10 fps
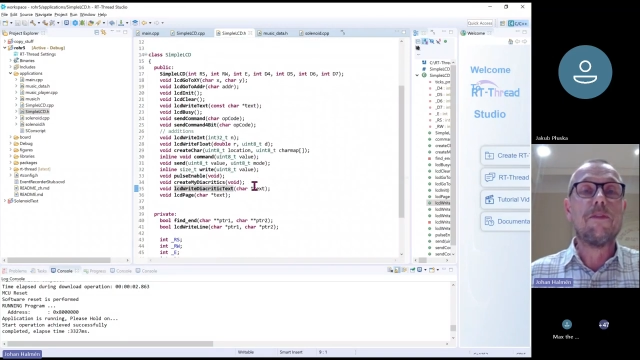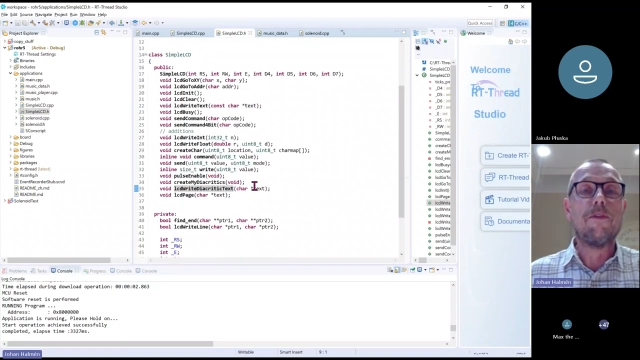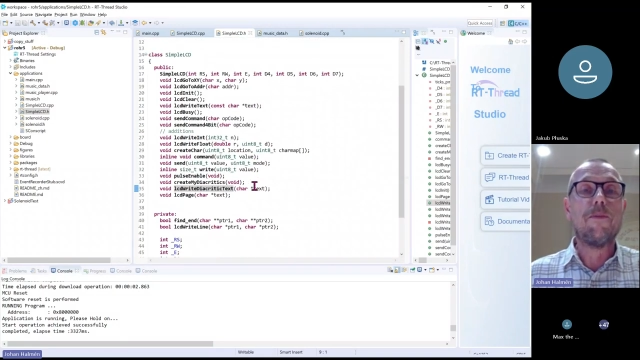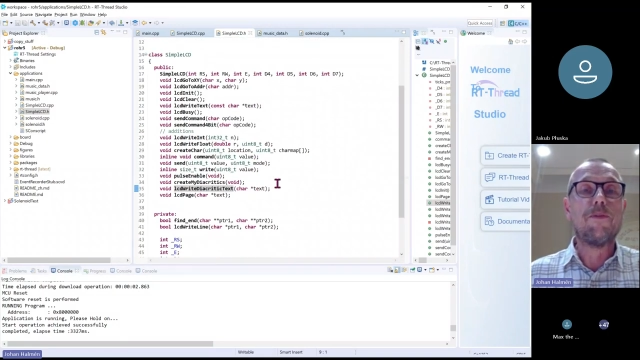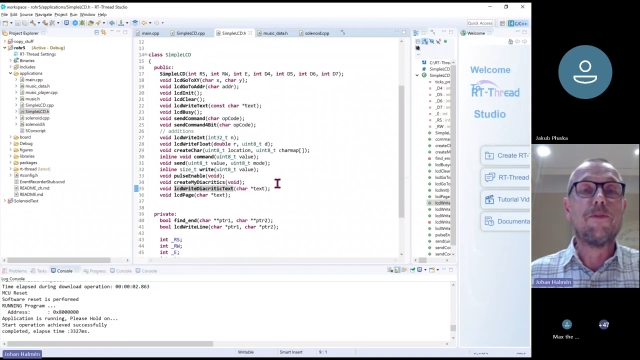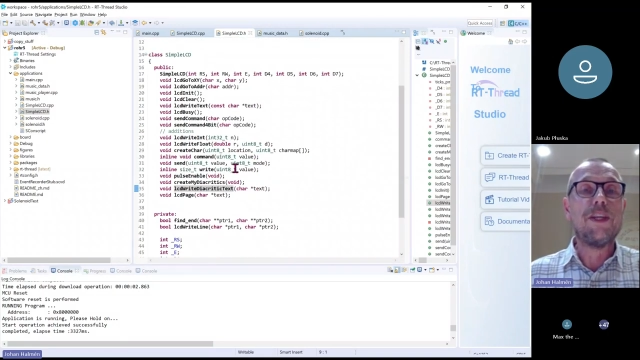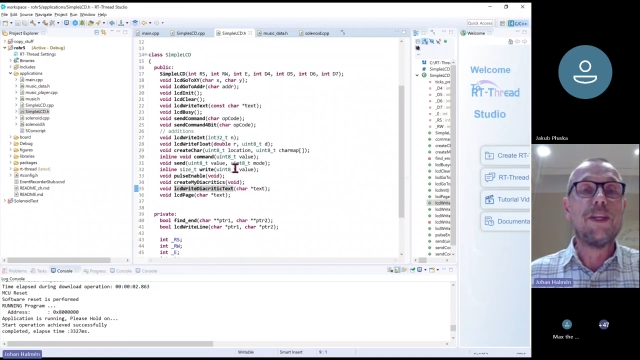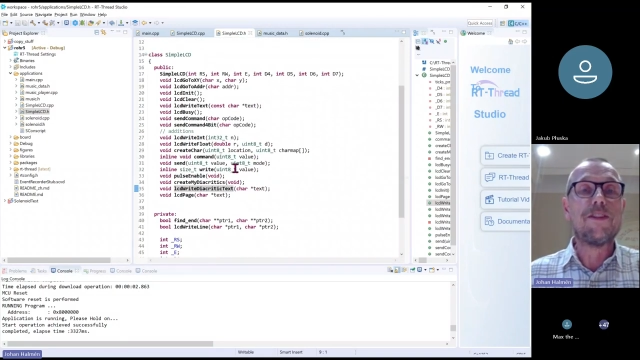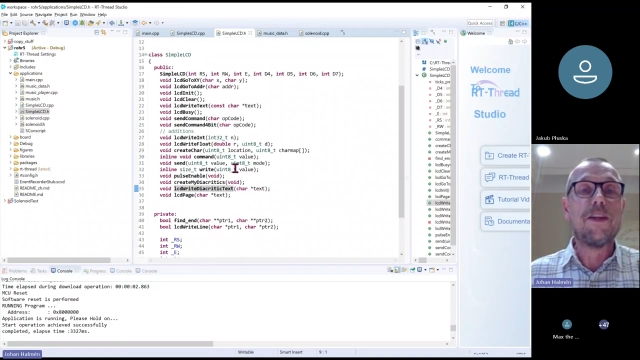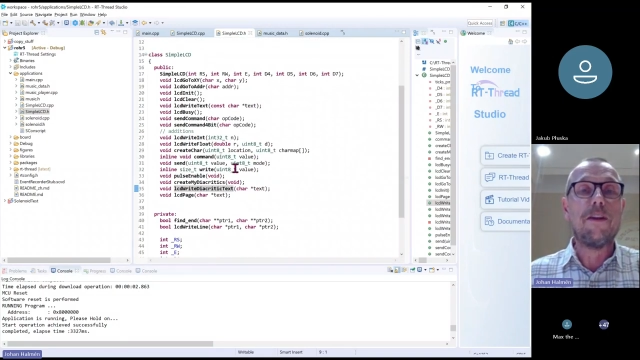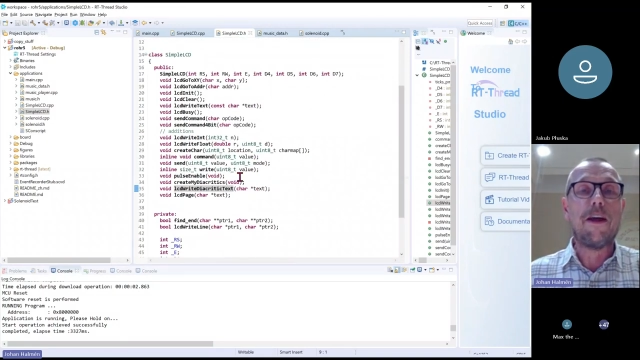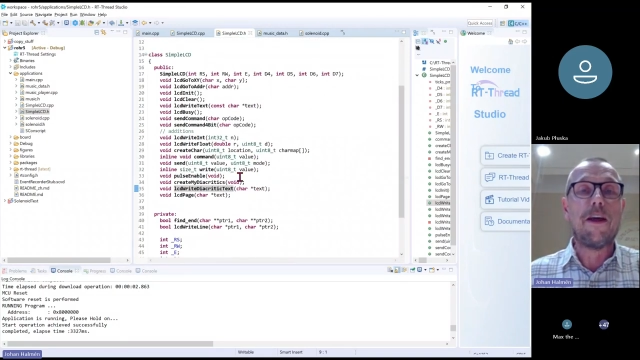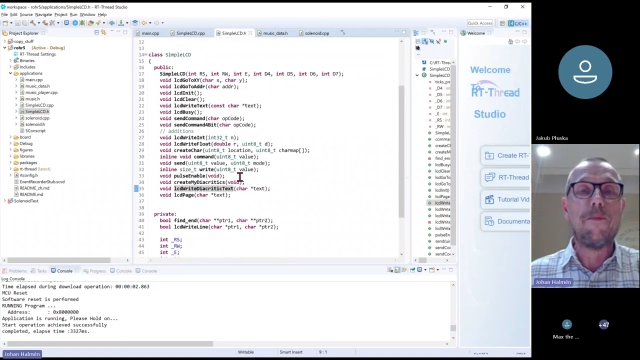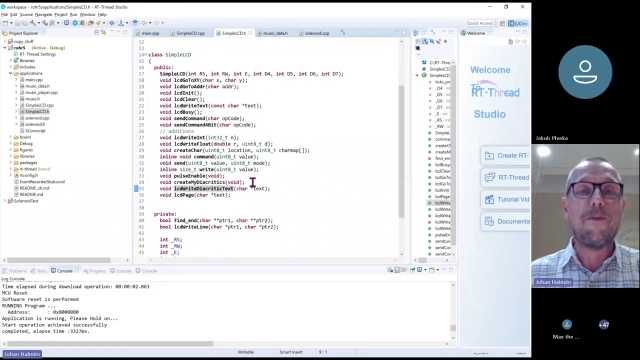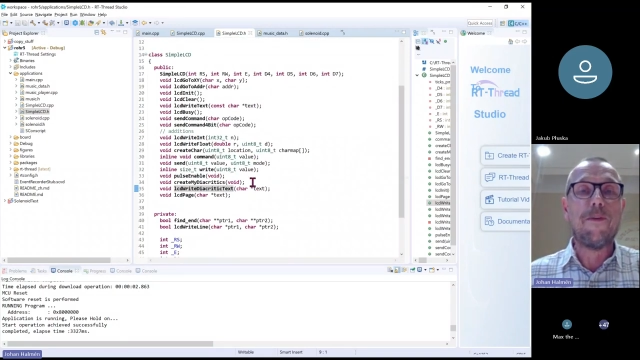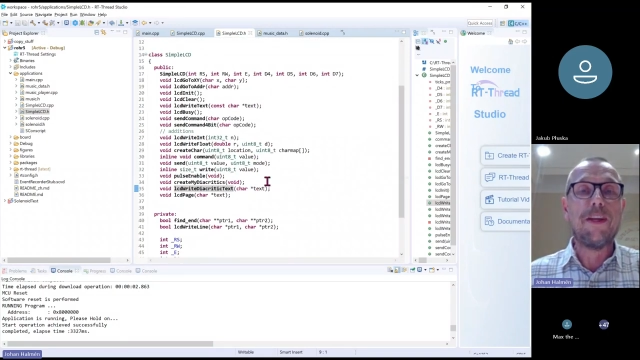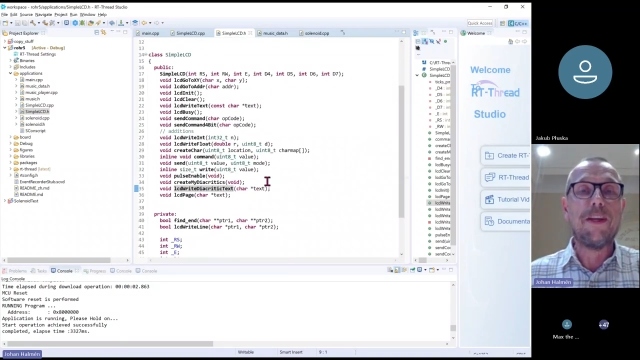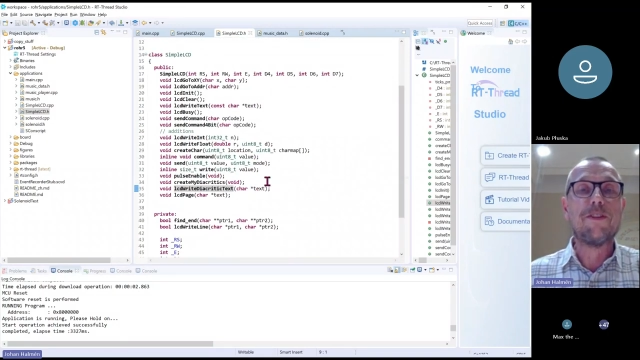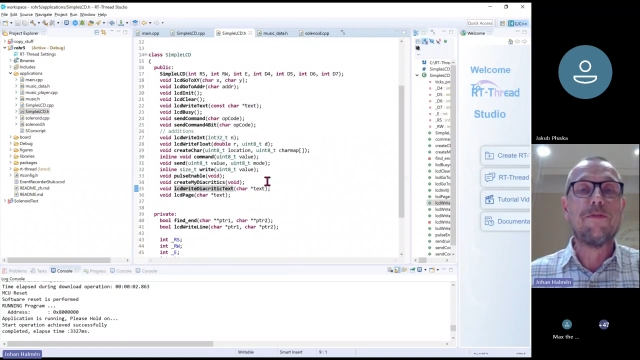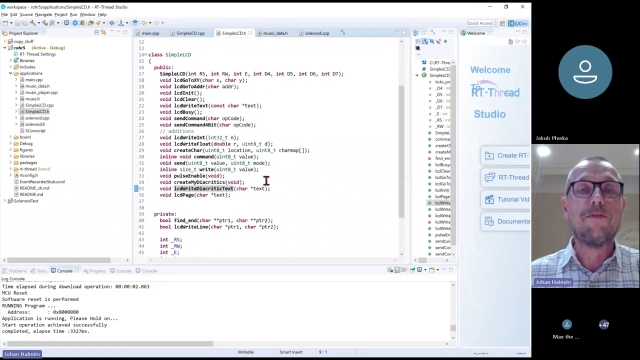routines and
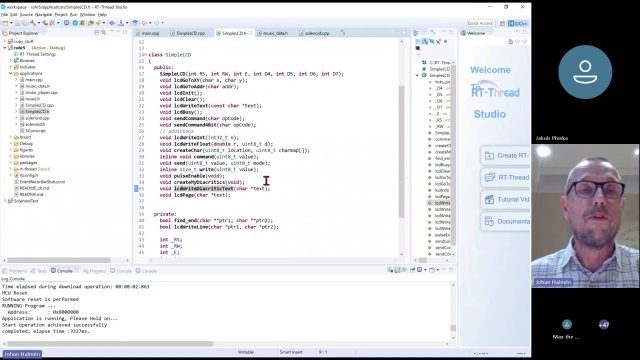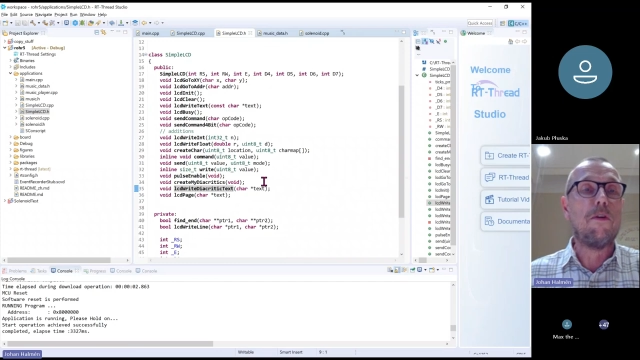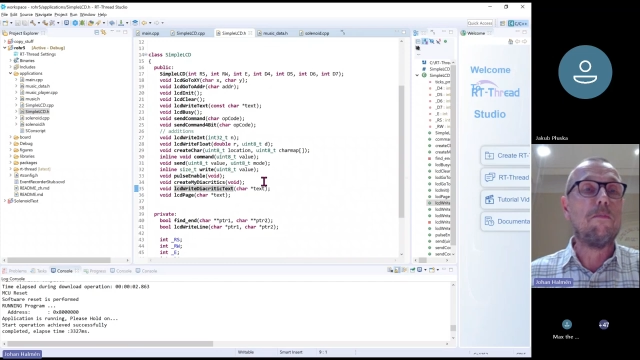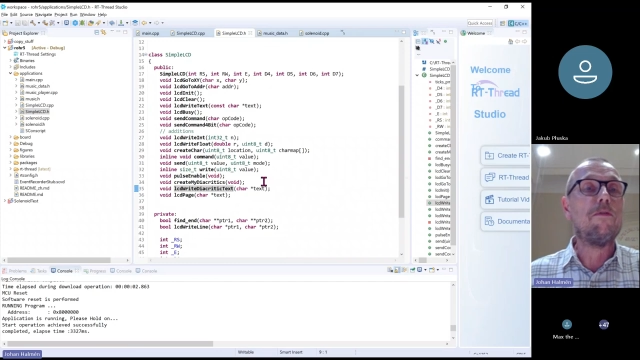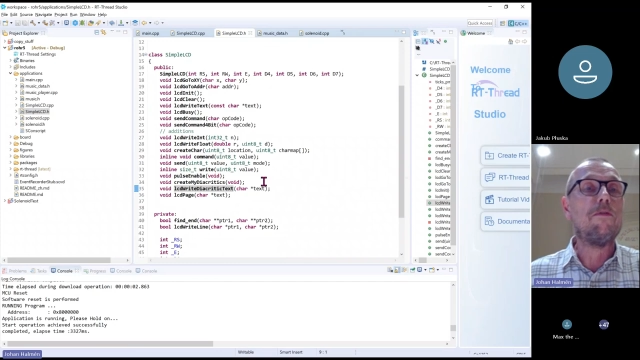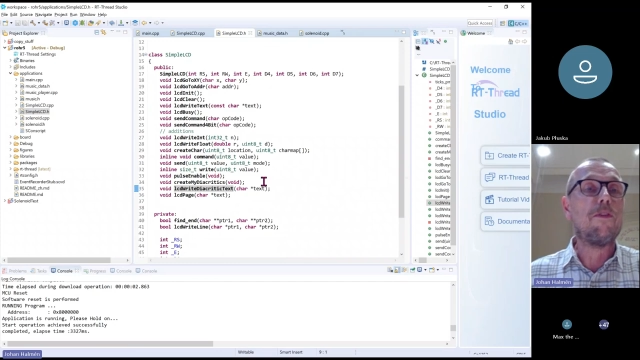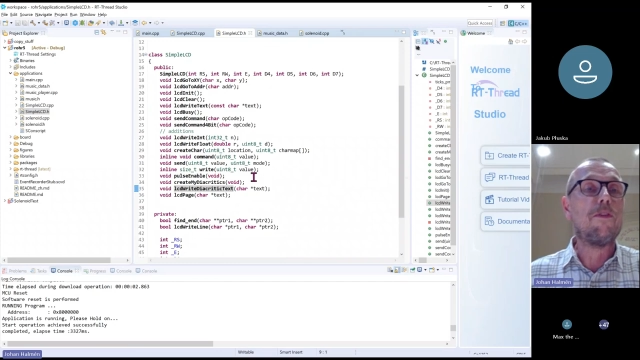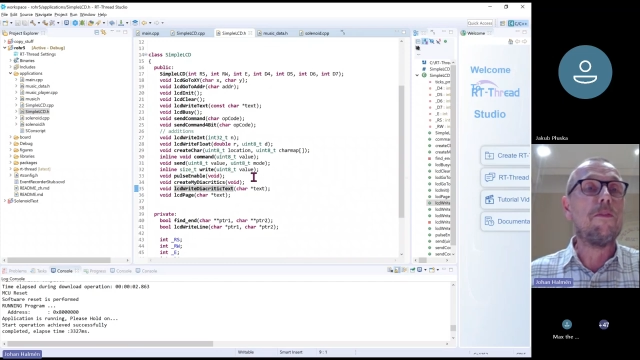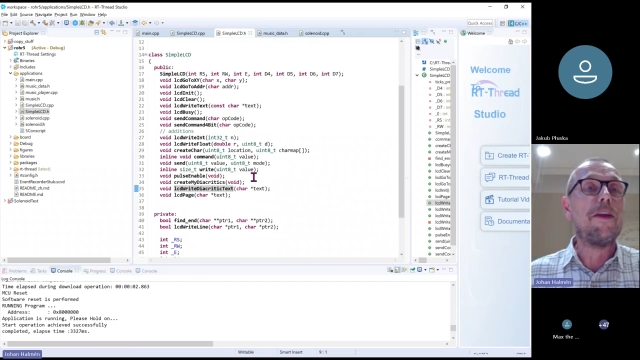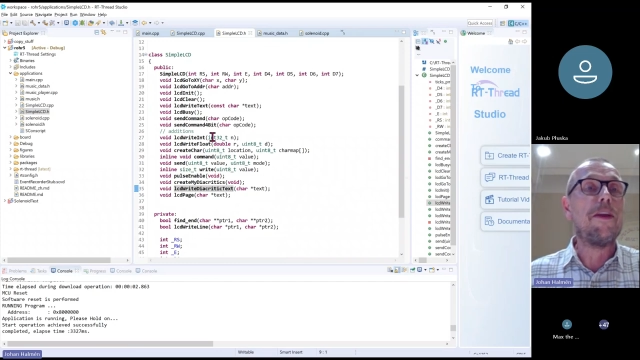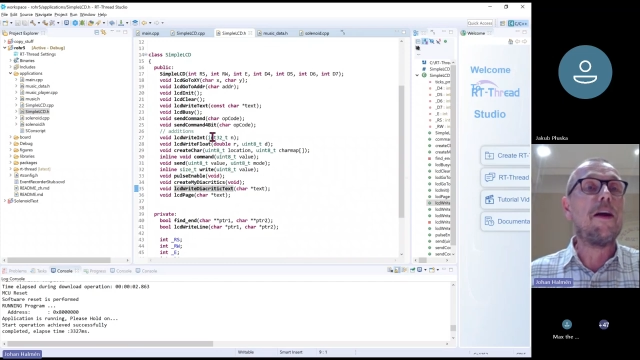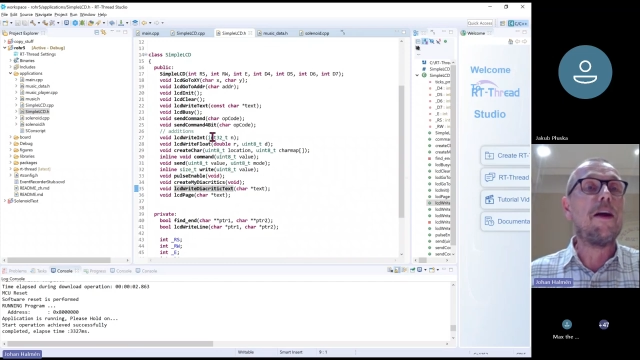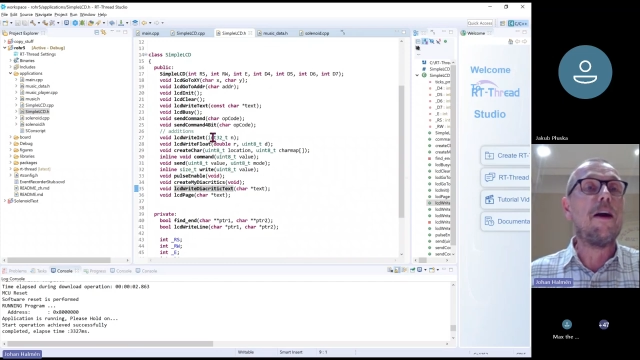libraries from the